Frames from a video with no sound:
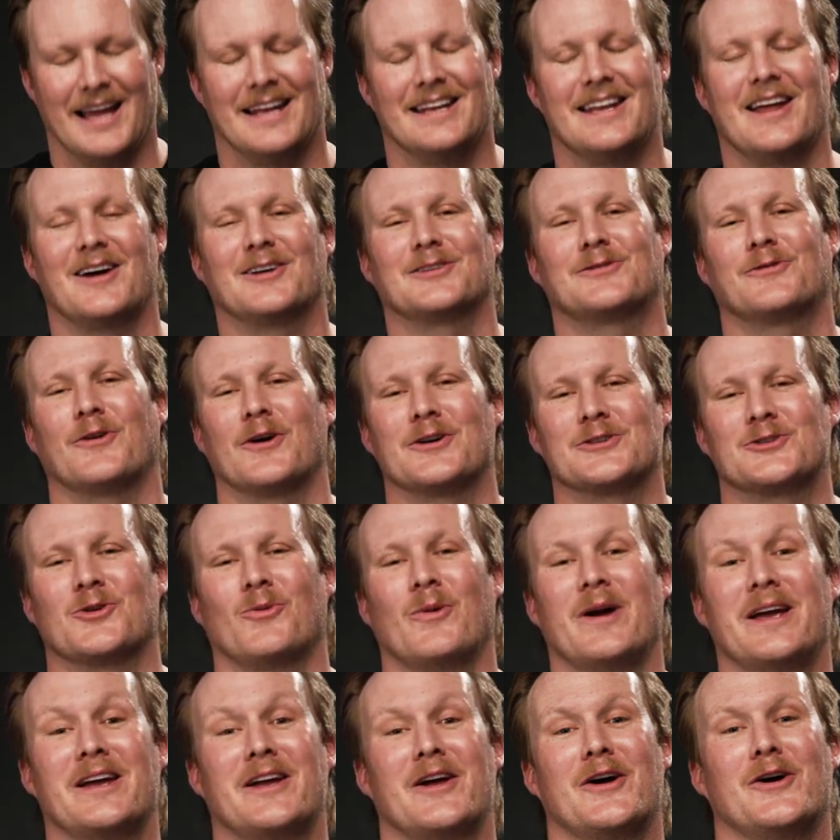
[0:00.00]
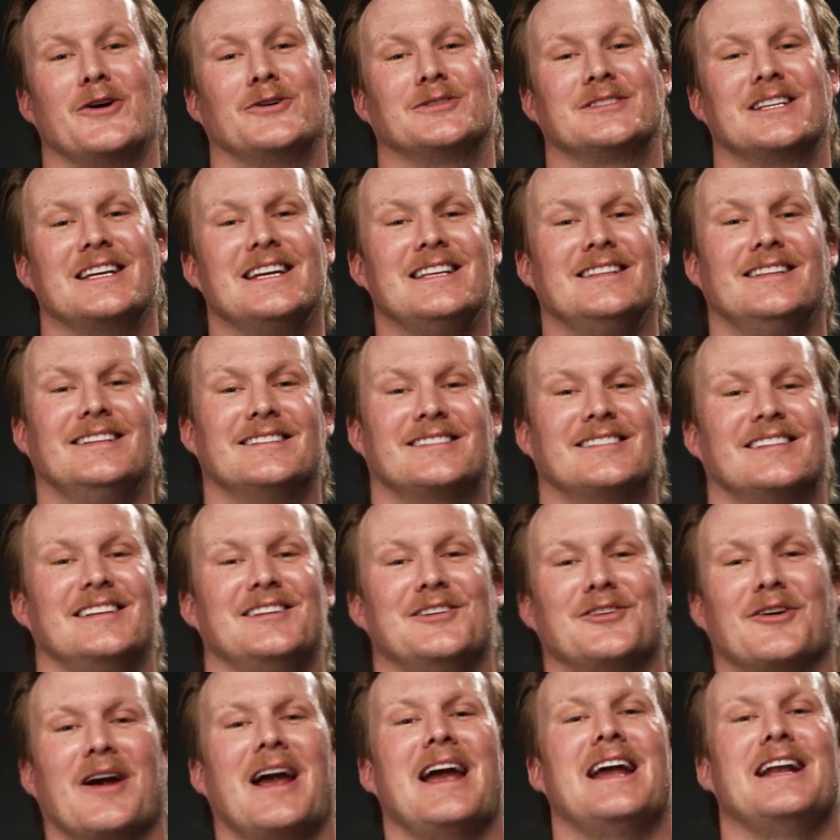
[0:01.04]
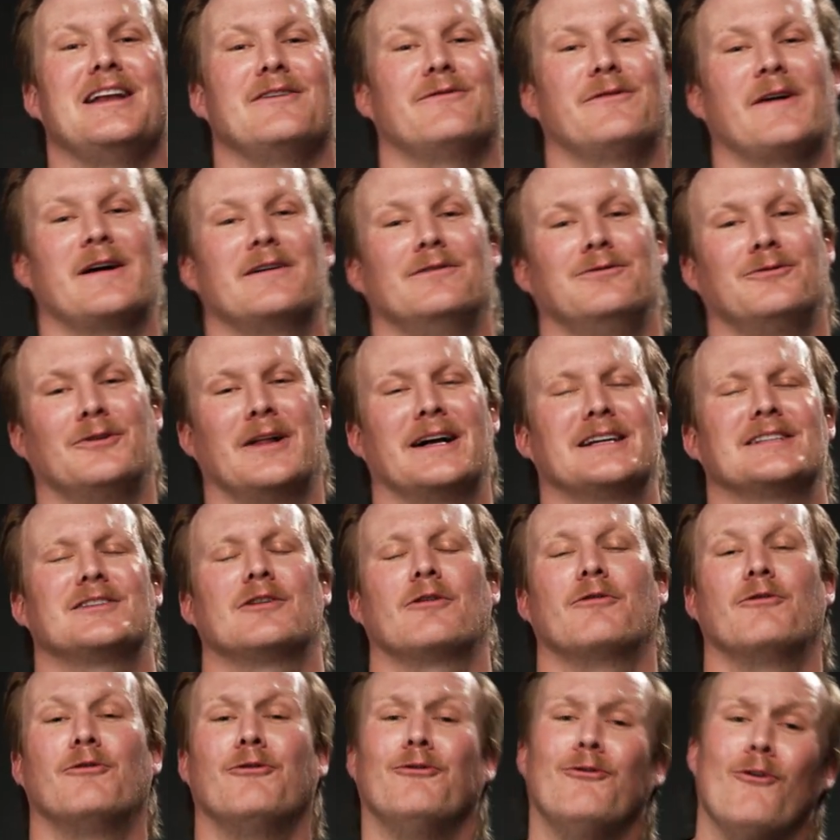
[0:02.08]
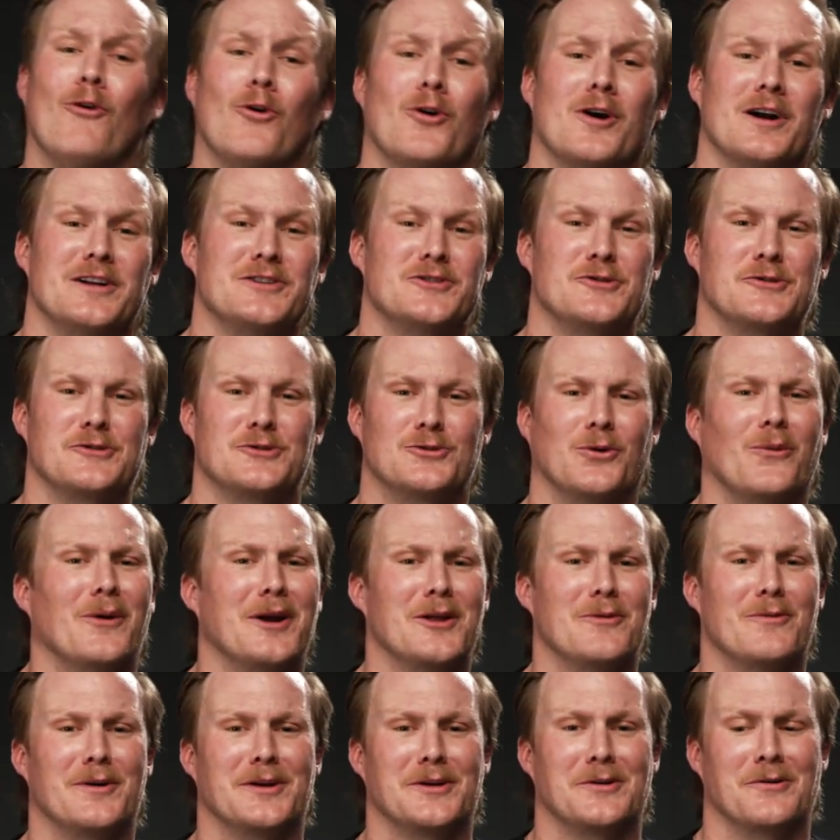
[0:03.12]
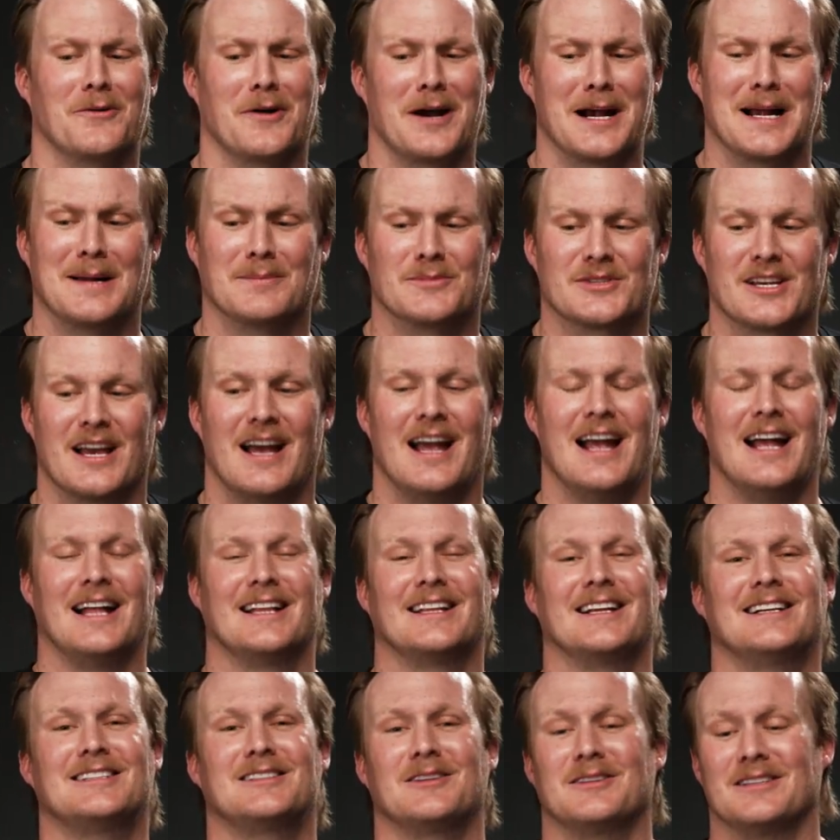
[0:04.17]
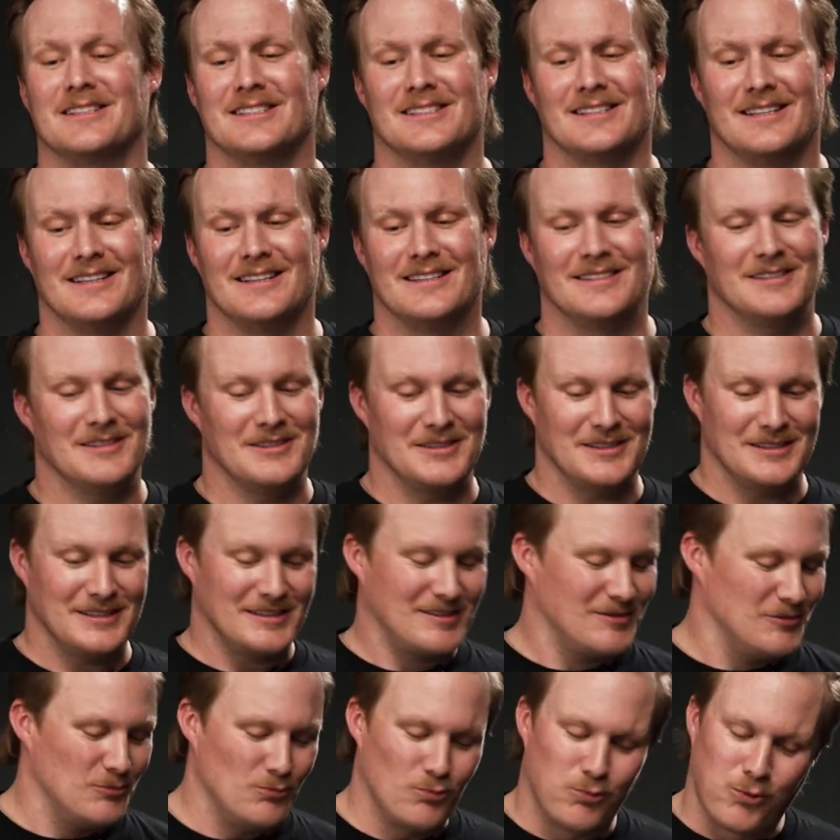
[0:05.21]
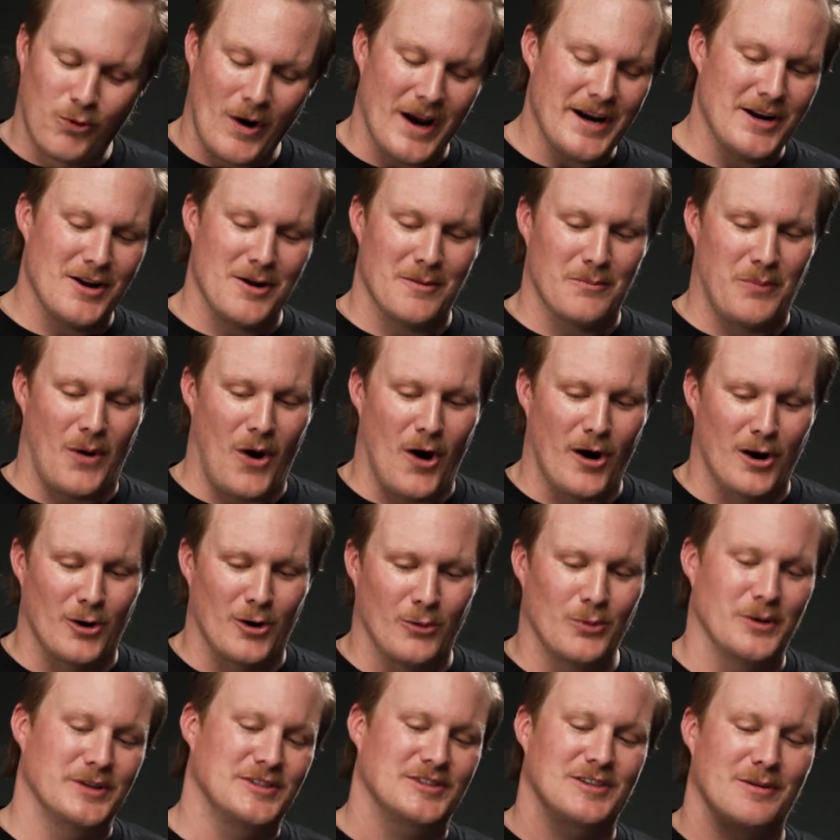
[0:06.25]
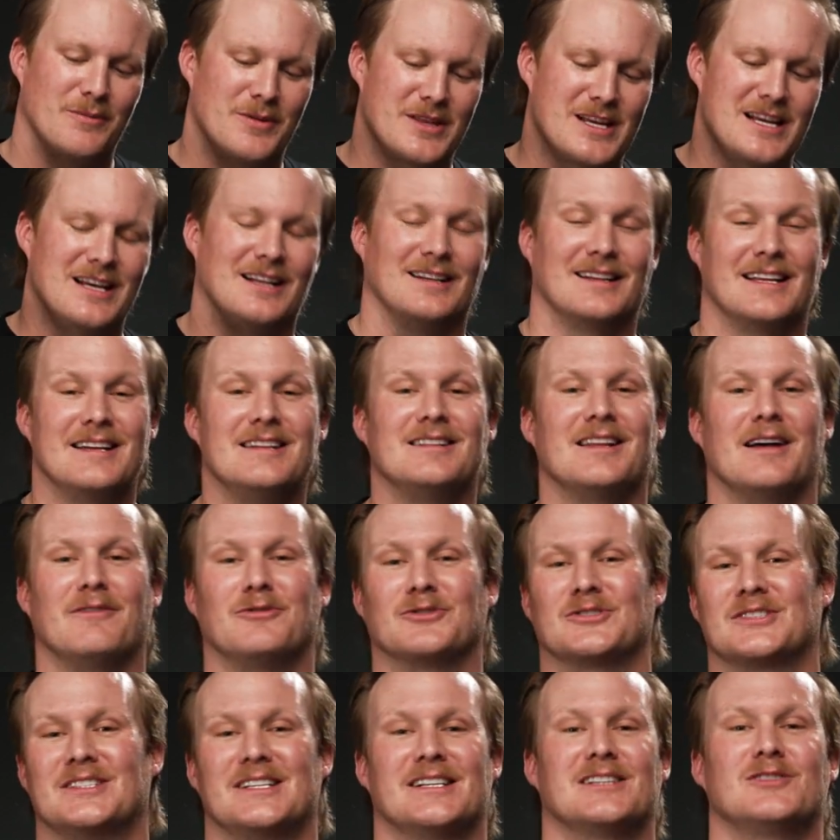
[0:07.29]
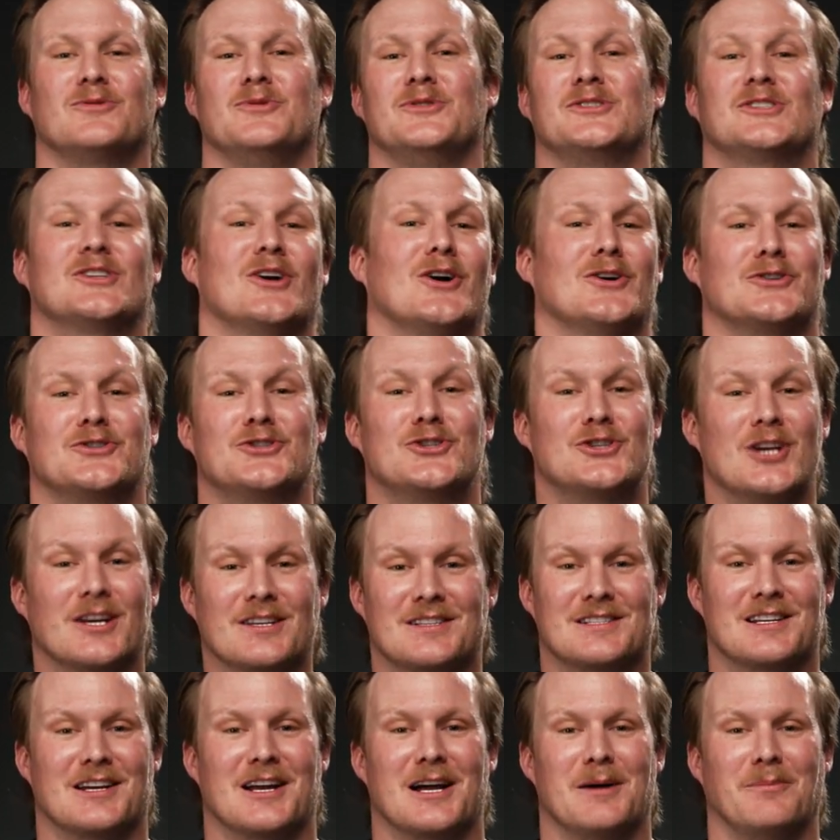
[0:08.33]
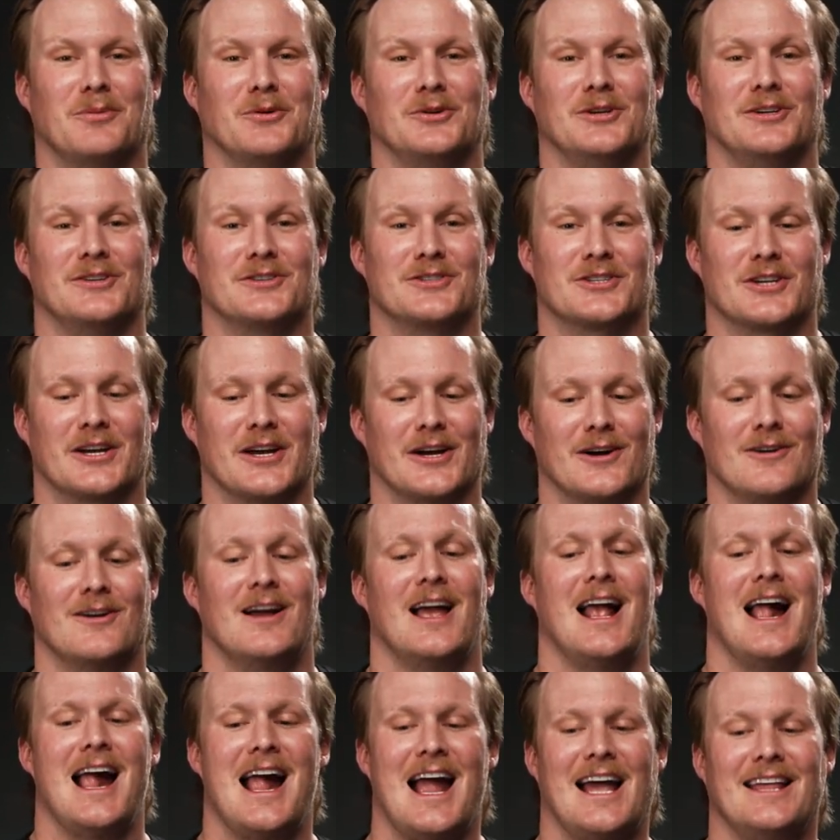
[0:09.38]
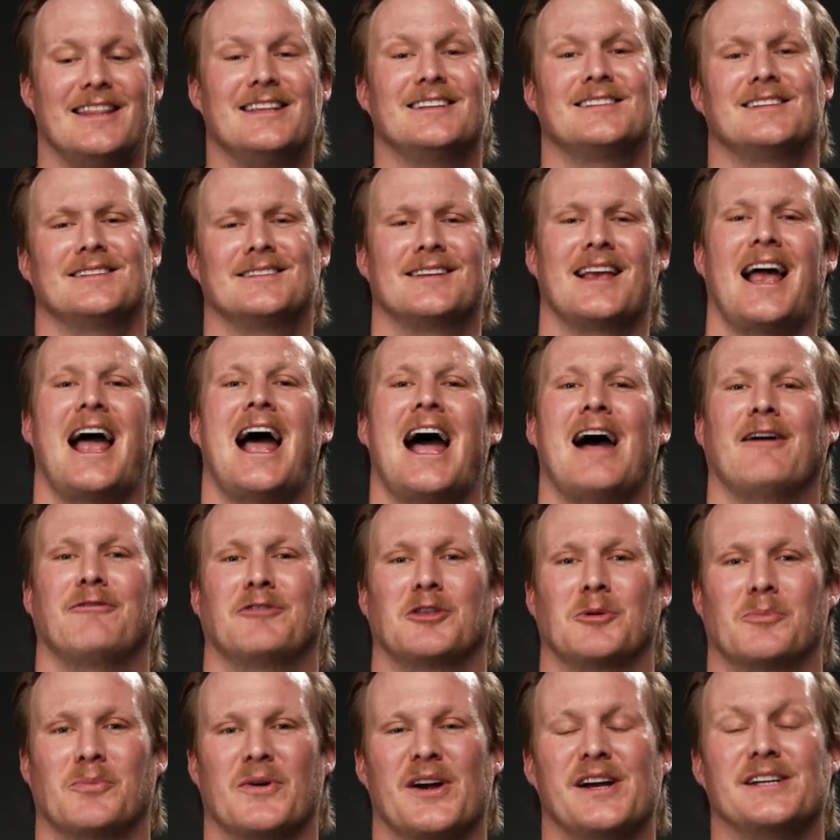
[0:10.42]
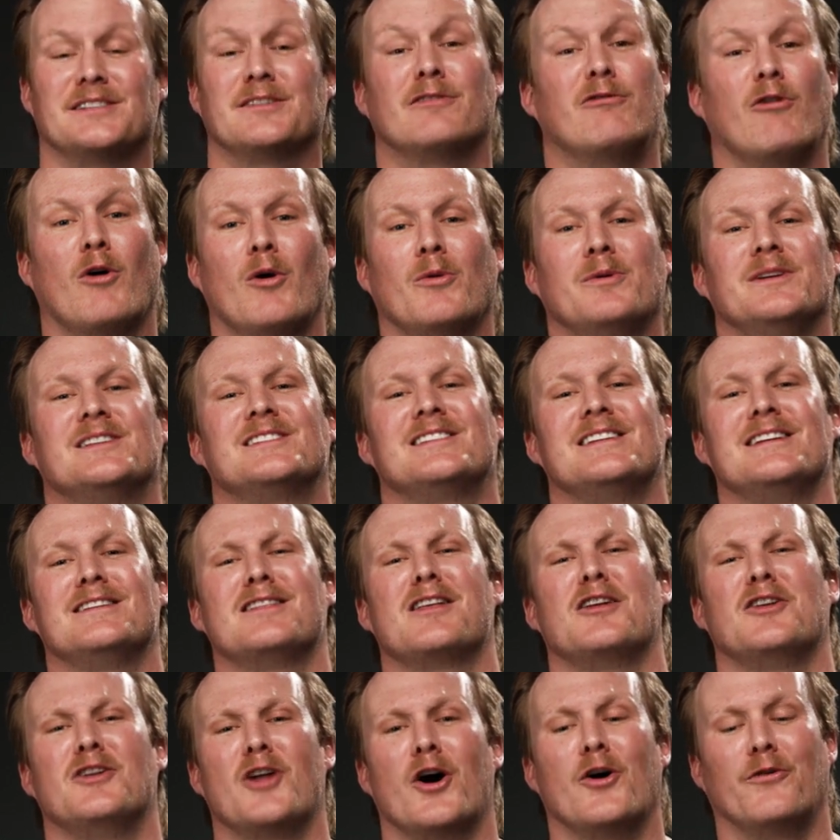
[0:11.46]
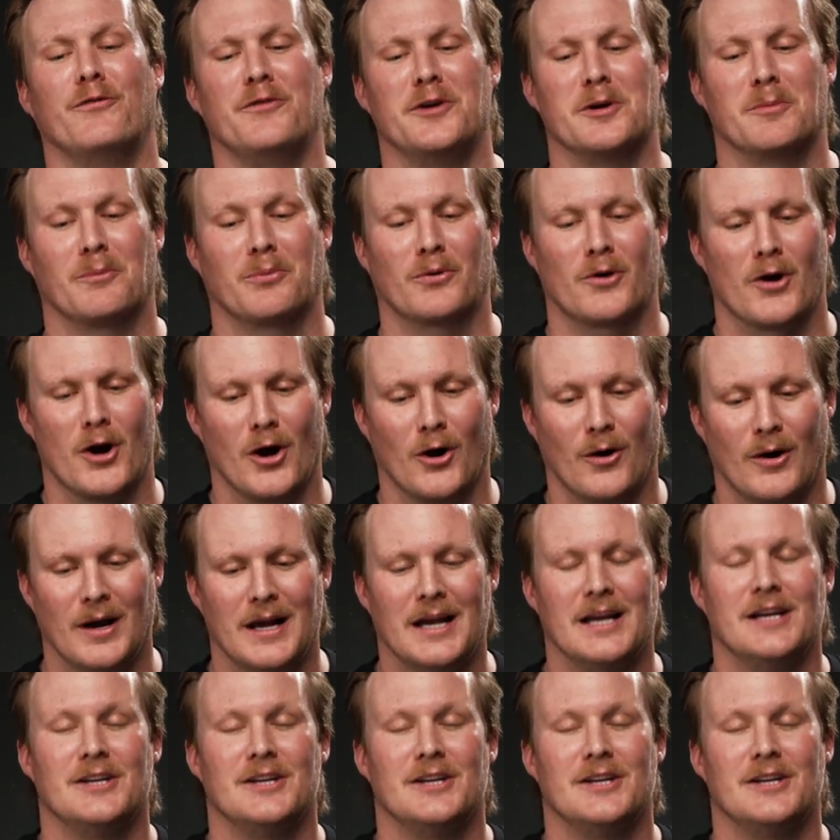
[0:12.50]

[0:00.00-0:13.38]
Now, as far as the weight goes, in the Senior 85 Flex, 421 grams. That's right on par with some of the elite level sticks we saw just a couple years ago, and this is half the price of what we see in the Novium Pro.